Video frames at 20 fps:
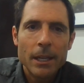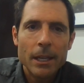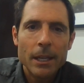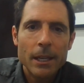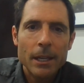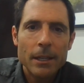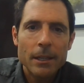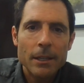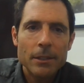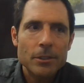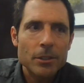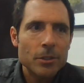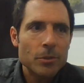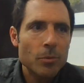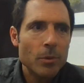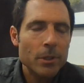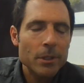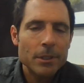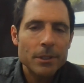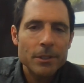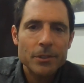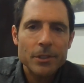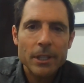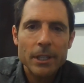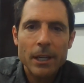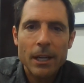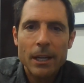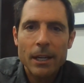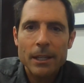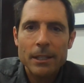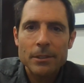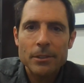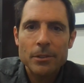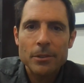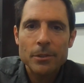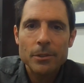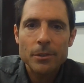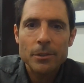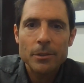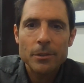and I just wanted to say hi
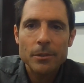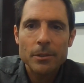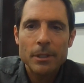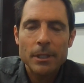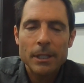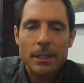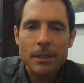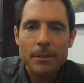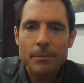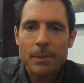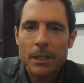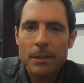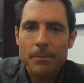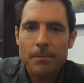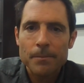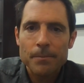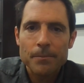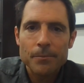to my